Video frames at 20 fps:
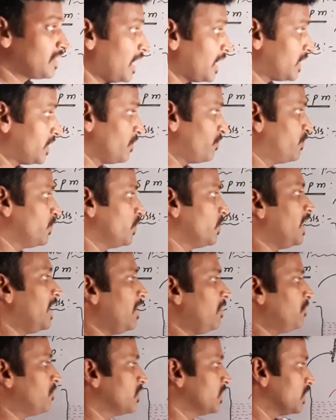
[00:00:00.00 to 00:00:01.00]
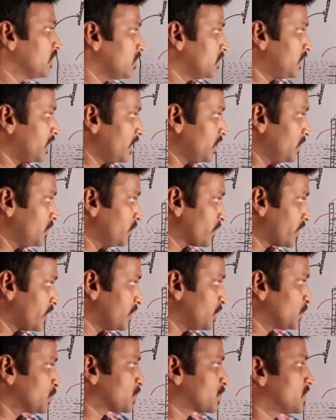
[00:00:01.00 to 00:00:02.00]
That if you have, then you
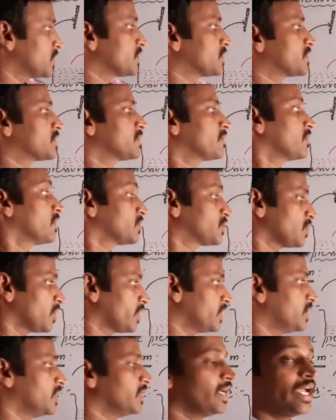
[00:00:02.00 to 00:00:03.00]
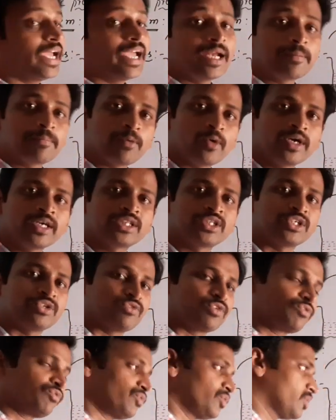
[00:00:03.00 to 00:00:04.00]
can use this.
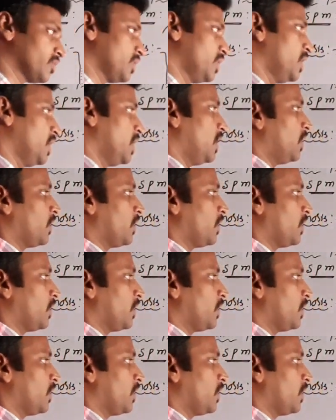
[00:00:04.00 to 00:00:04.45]
8.314.